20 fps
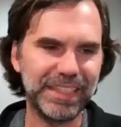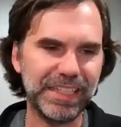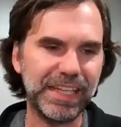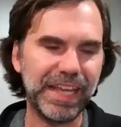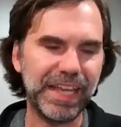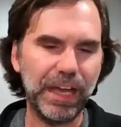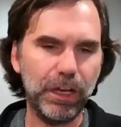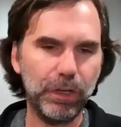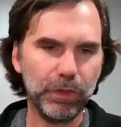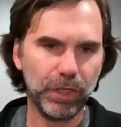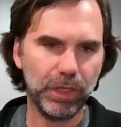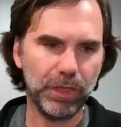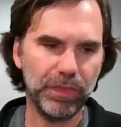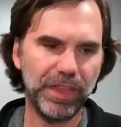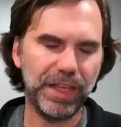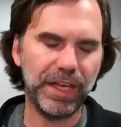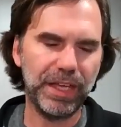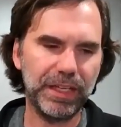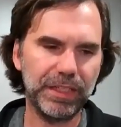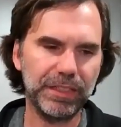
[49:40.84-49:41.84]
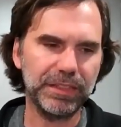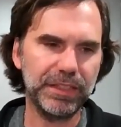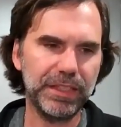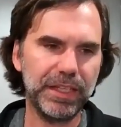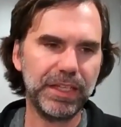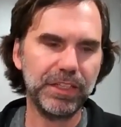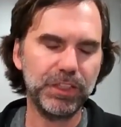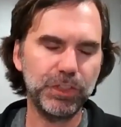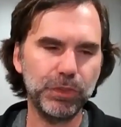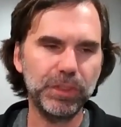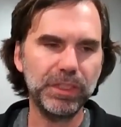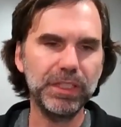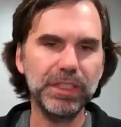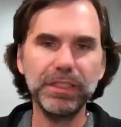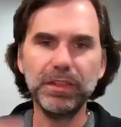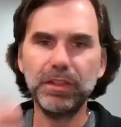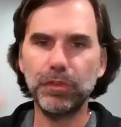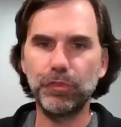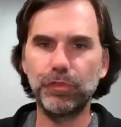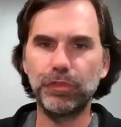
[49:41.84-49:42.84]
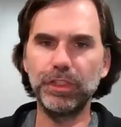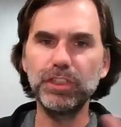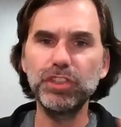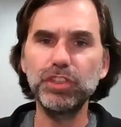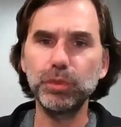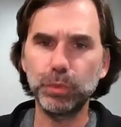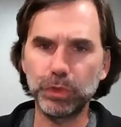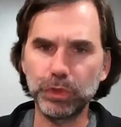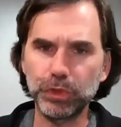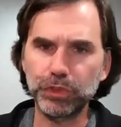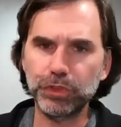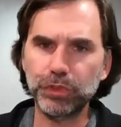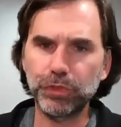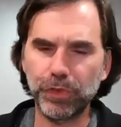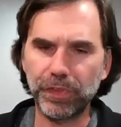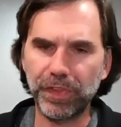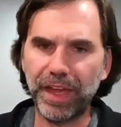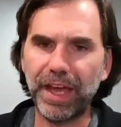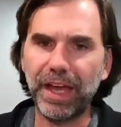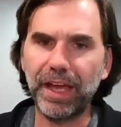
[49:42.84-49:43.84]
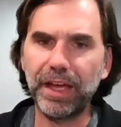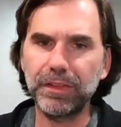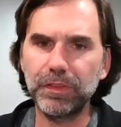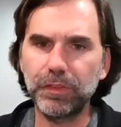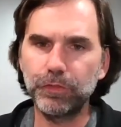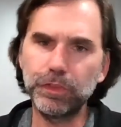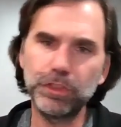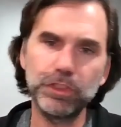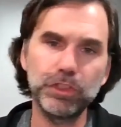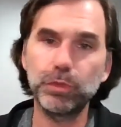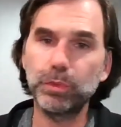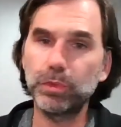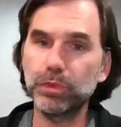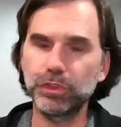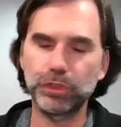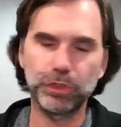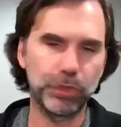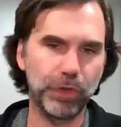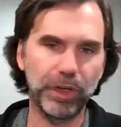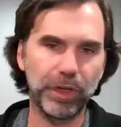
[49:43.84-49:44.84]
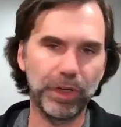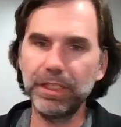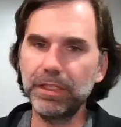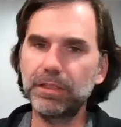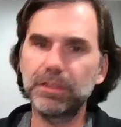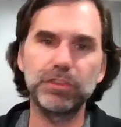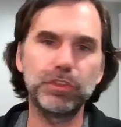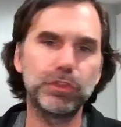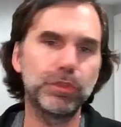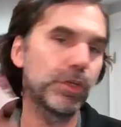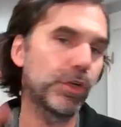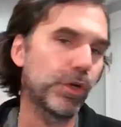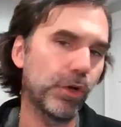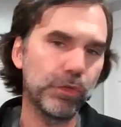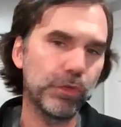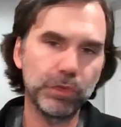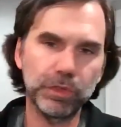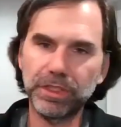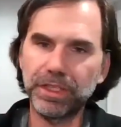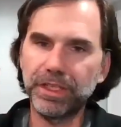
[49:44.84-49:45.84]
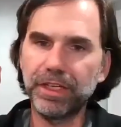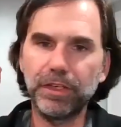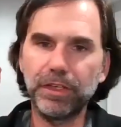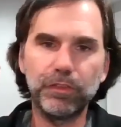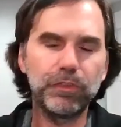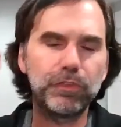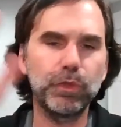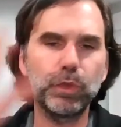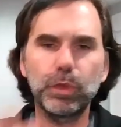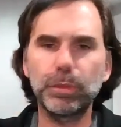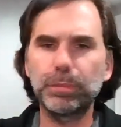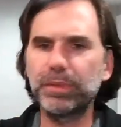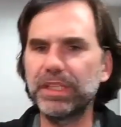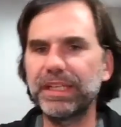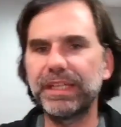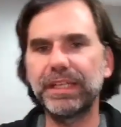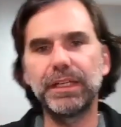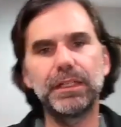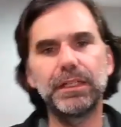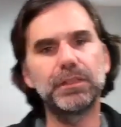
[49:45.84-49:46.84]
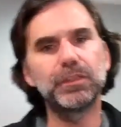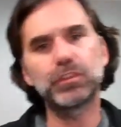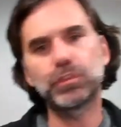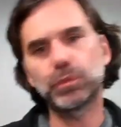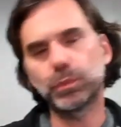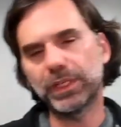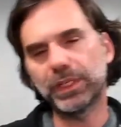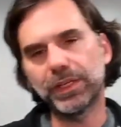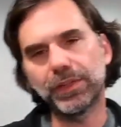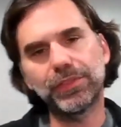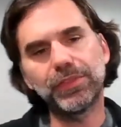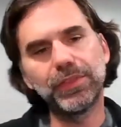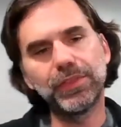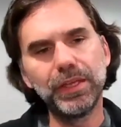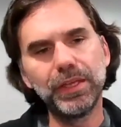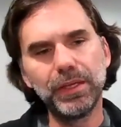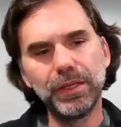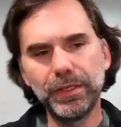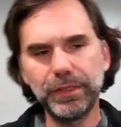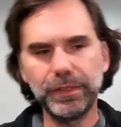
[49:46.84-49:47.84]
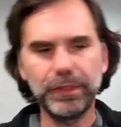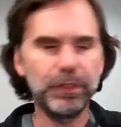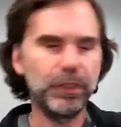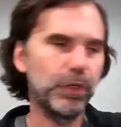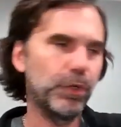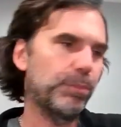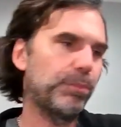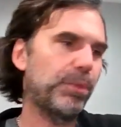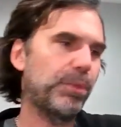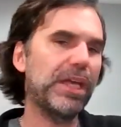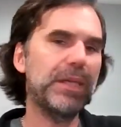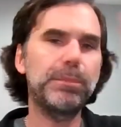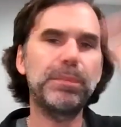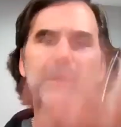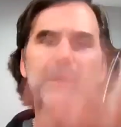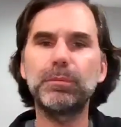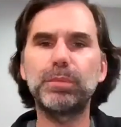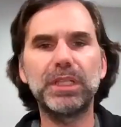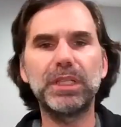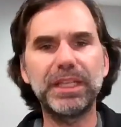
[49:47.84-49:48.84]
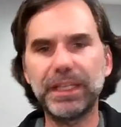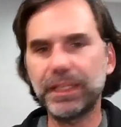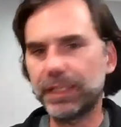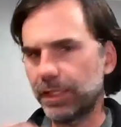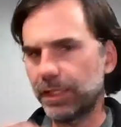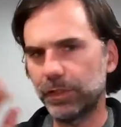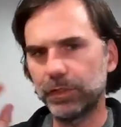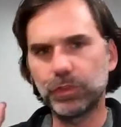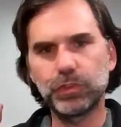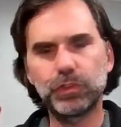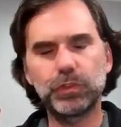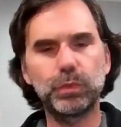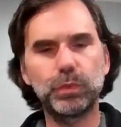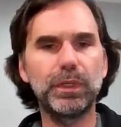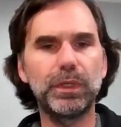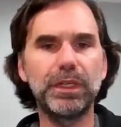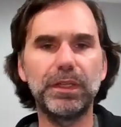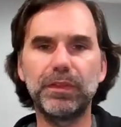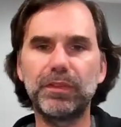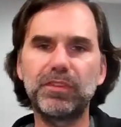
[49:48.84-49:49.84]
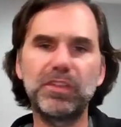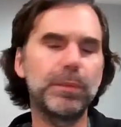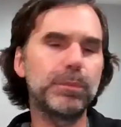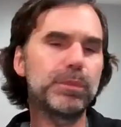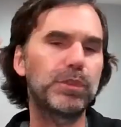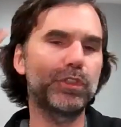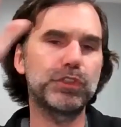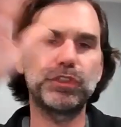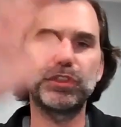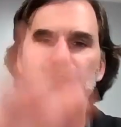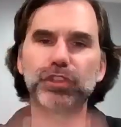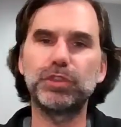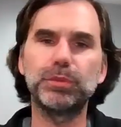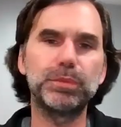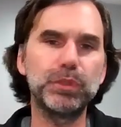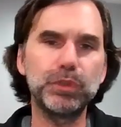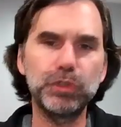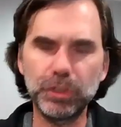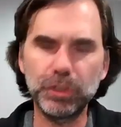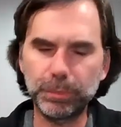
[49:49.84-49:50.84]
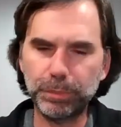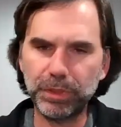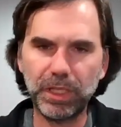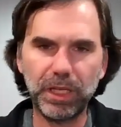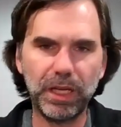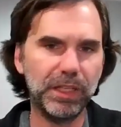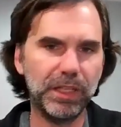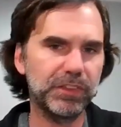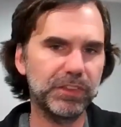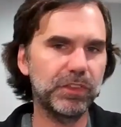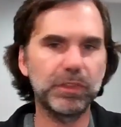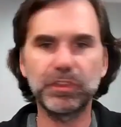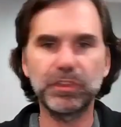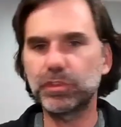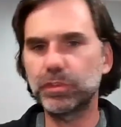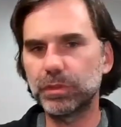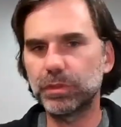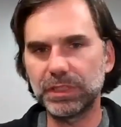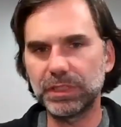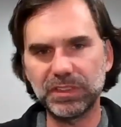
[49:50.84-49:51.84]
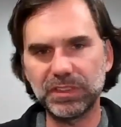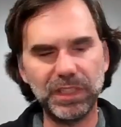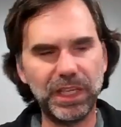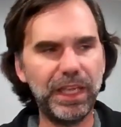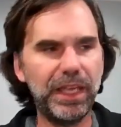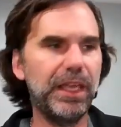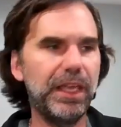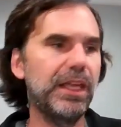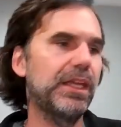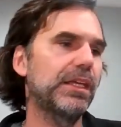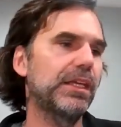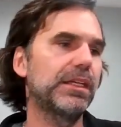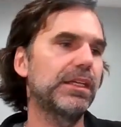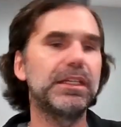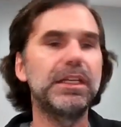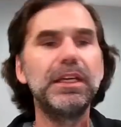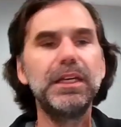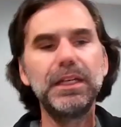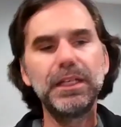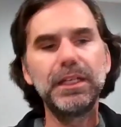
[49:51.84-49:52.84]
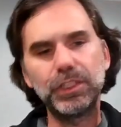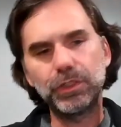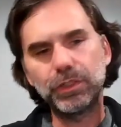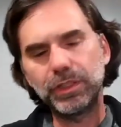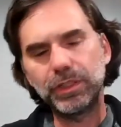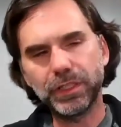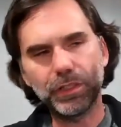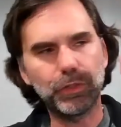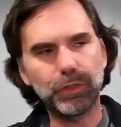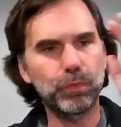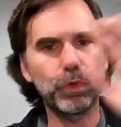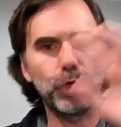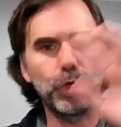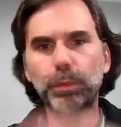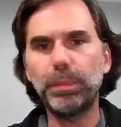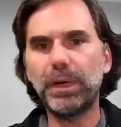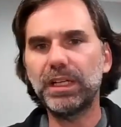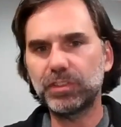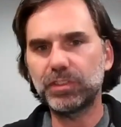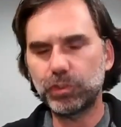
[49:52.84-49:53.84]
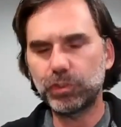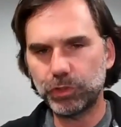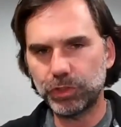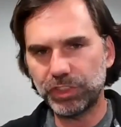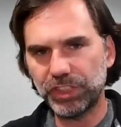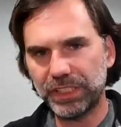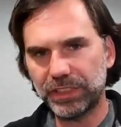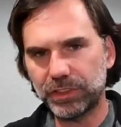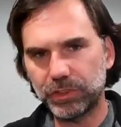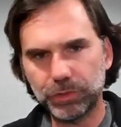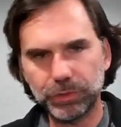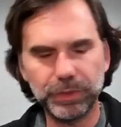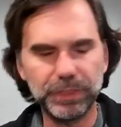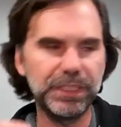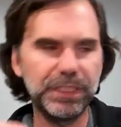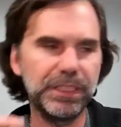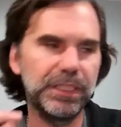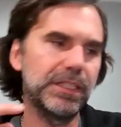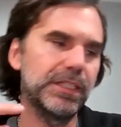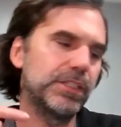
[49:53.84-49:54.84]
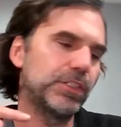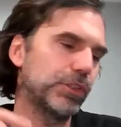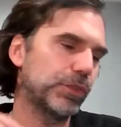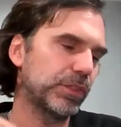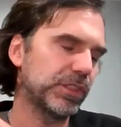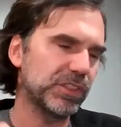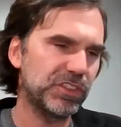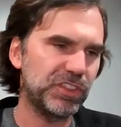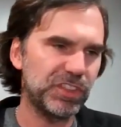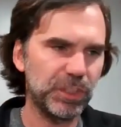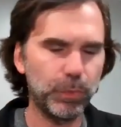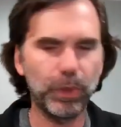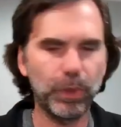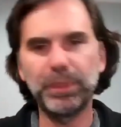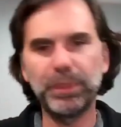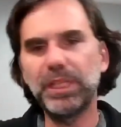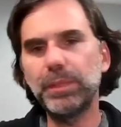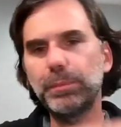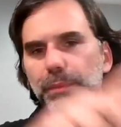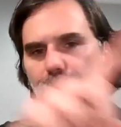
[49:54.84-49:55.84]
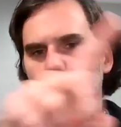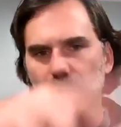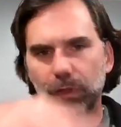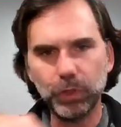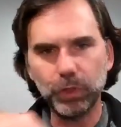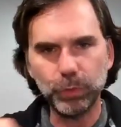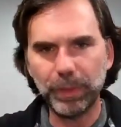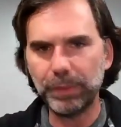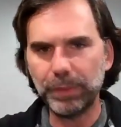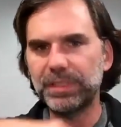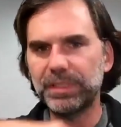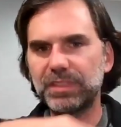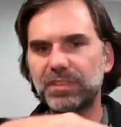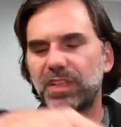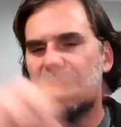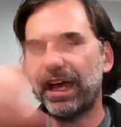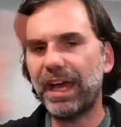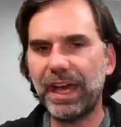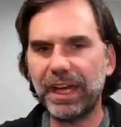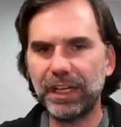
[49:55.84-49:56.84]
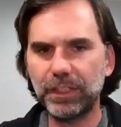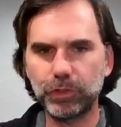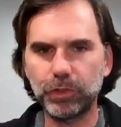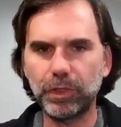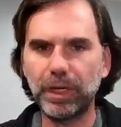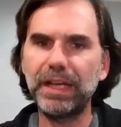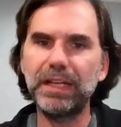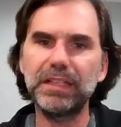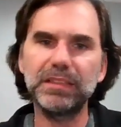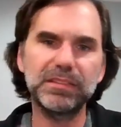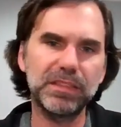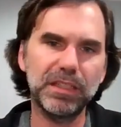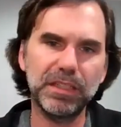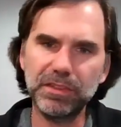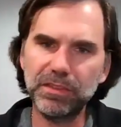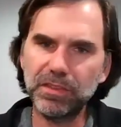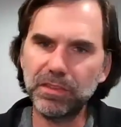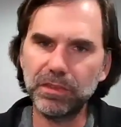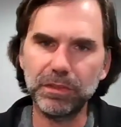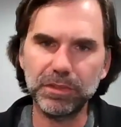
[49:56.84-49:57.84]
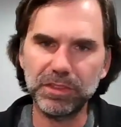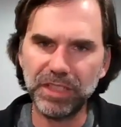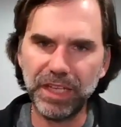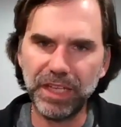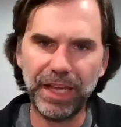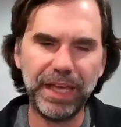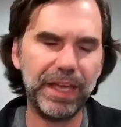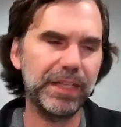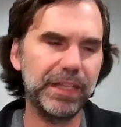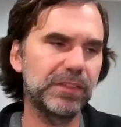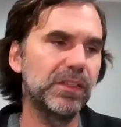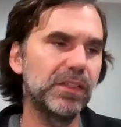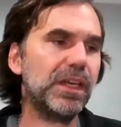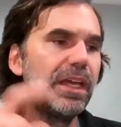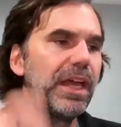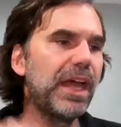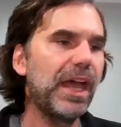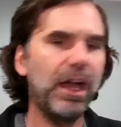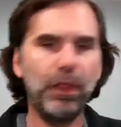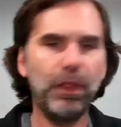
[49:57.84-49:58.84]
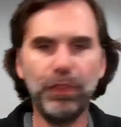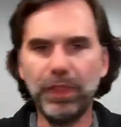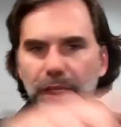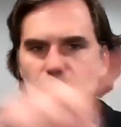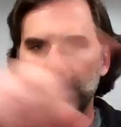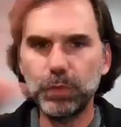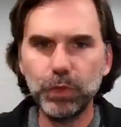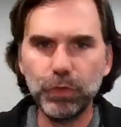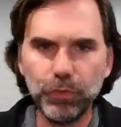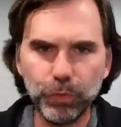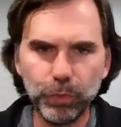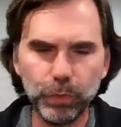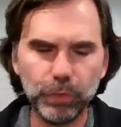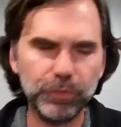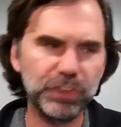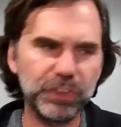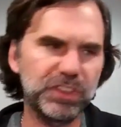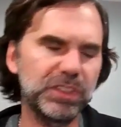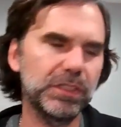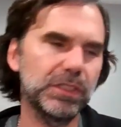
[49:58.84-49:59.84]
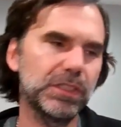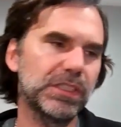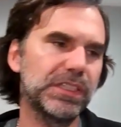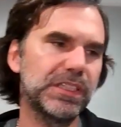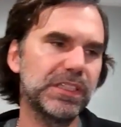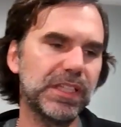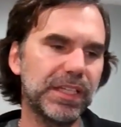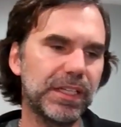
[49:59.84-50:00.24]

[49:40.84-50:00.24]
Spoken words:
geek out on that, yeah, you can get the visuals for that. The visuals are great because you can overlay floor plans with, piping plans with temperature distribution plots on a certain day, and you can get the robot's trajectory, and you can see where people who might be tagged or assets they're tagged, how they move through a facility.